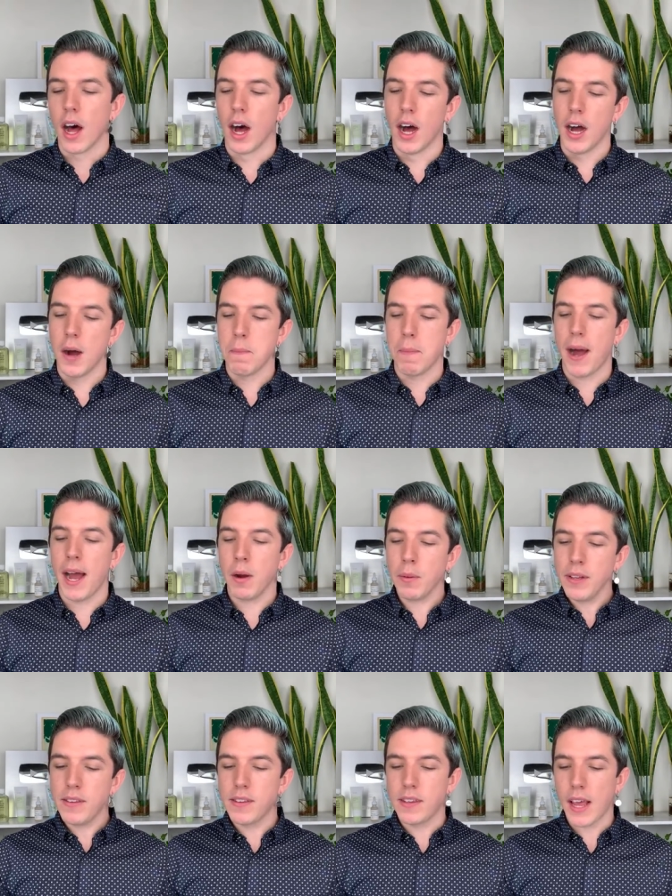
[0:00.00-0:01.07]
Um, I
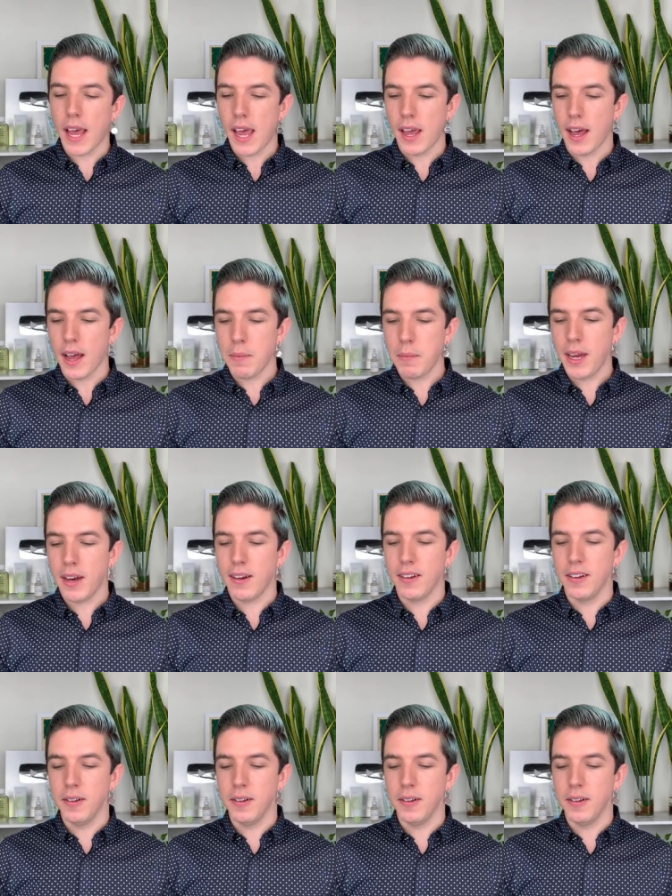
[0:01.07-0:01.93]
would say, I mean,